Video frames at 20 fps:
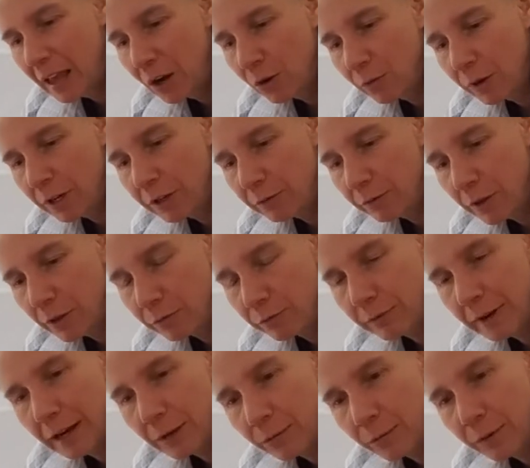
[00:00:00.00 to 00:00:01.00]
With
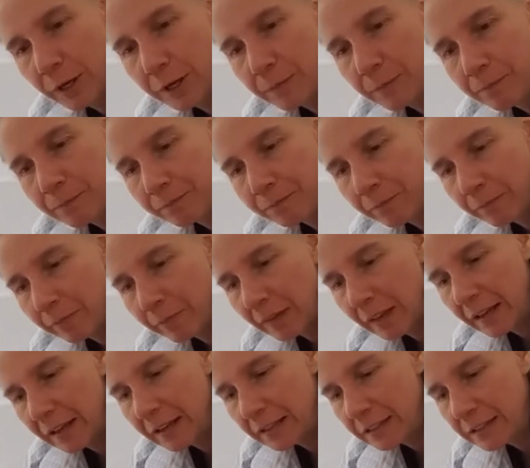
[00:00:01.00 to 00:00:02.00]
redwood,
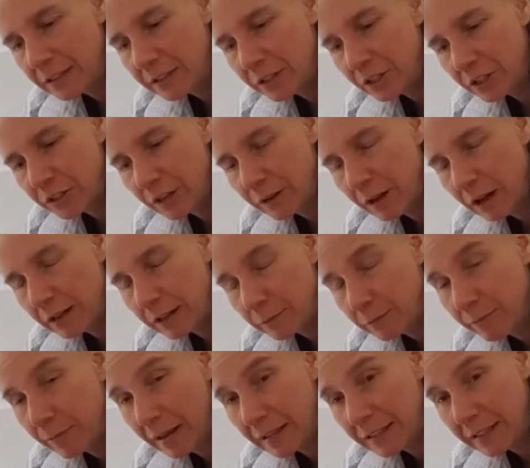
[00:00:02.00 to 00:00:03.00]
it's
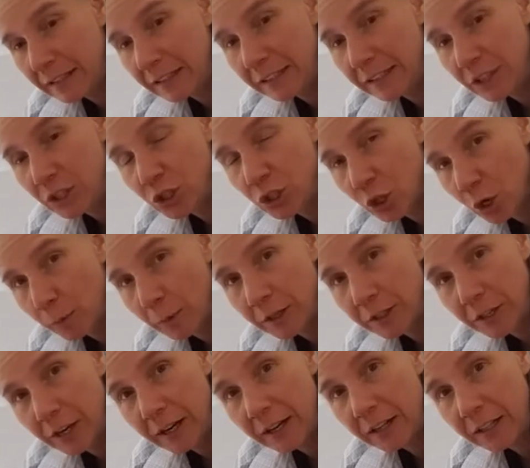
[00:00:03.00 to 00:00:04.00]
basically so much
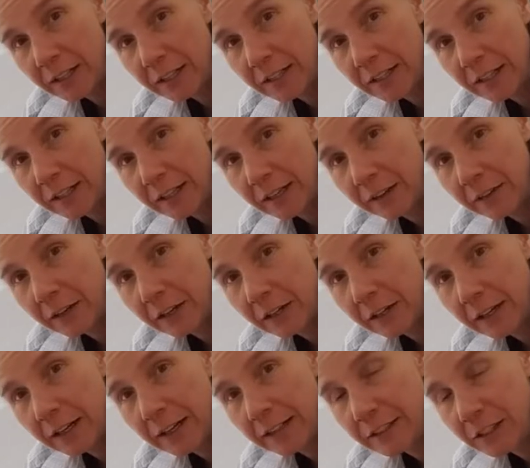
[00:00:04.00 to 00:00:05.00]
air sitting in there,
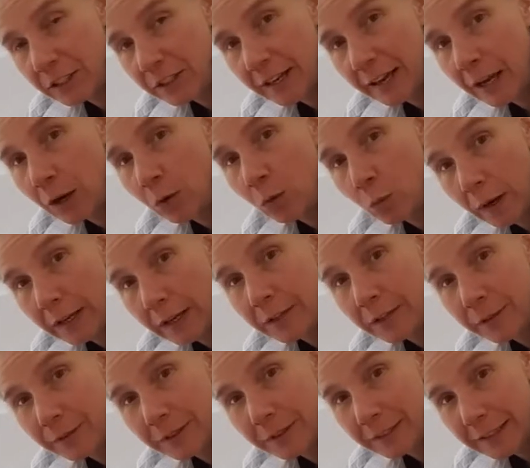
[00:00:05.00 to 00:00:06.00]
it just can't wait
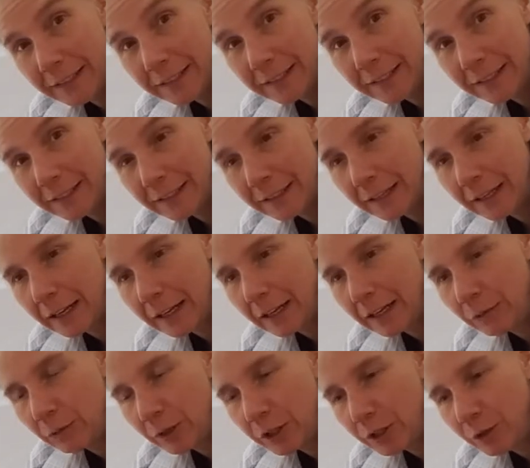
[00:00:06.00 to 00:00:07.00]
to release it.
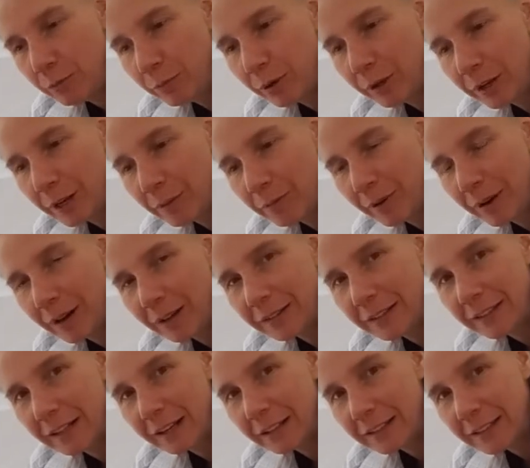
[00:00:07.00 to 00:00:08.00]
And when you put an
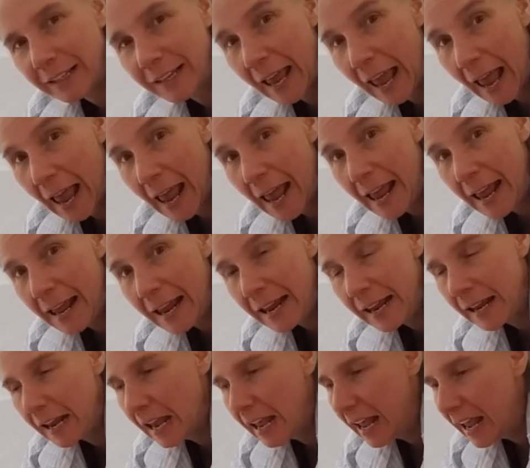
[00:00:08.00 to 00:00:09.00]
epoxy down, it's like,
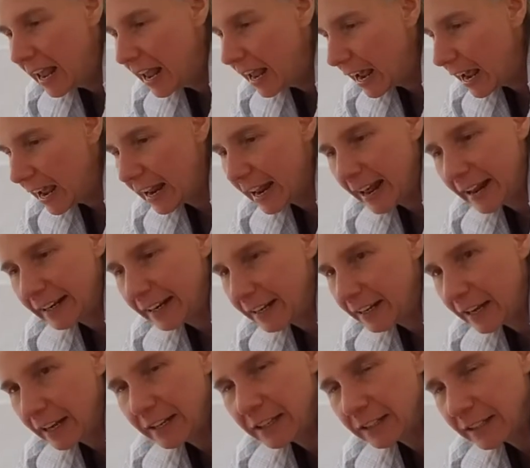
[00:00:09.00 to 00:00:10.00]
hey! And
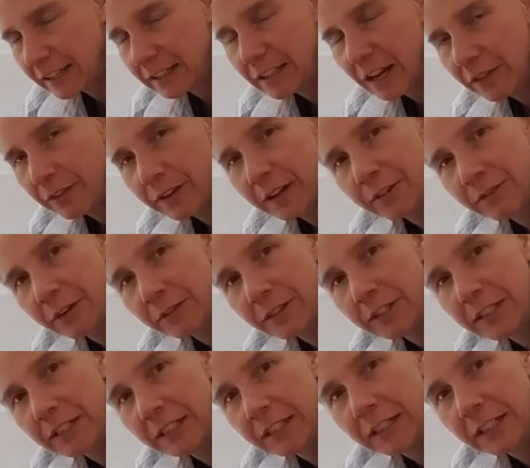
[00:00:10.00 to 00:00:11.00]
it's like nothing I've ever
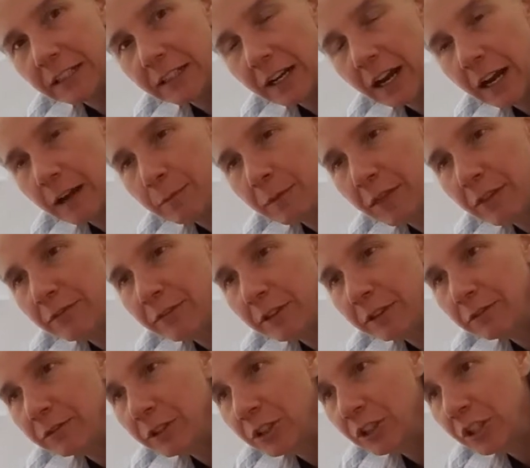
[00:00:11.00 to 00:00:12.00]
seen. I mean, the
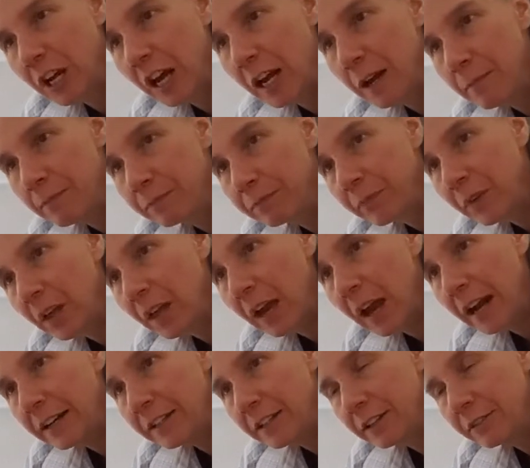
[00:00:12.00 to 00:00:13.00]
very first time
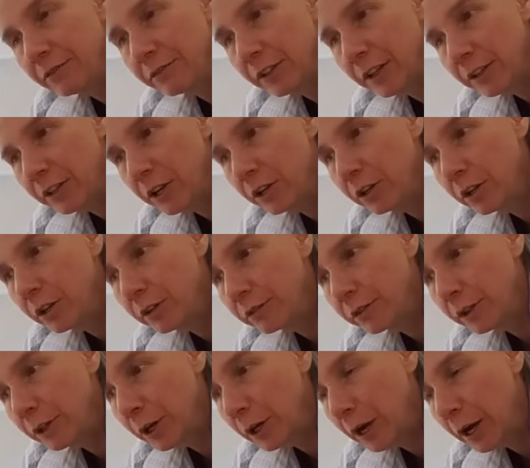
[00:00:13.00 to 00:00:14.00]
I did a flood coat
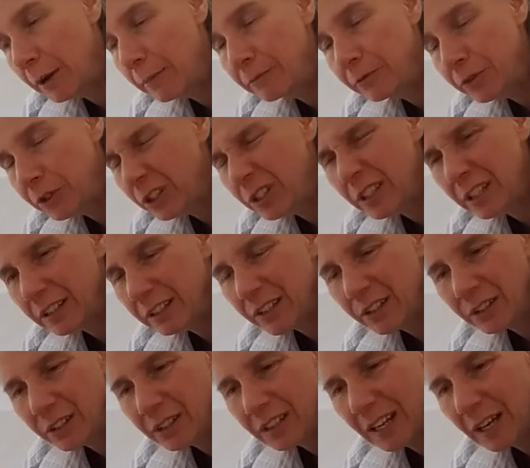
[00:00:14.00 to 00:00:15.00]
over, just did a
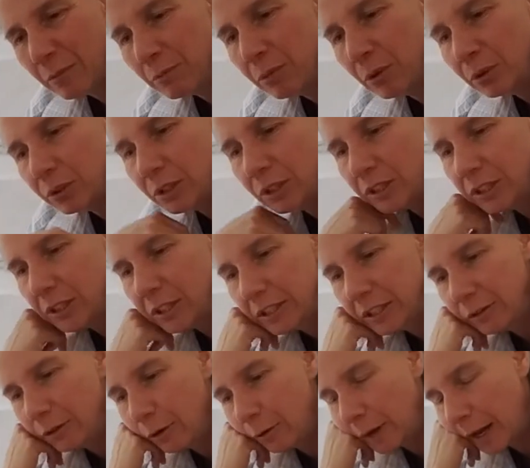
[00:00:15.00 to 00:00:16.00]
little sample just to
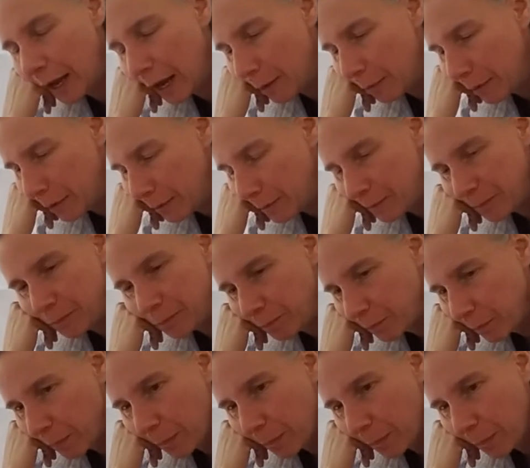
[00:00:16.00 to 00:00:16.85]
see what would happen.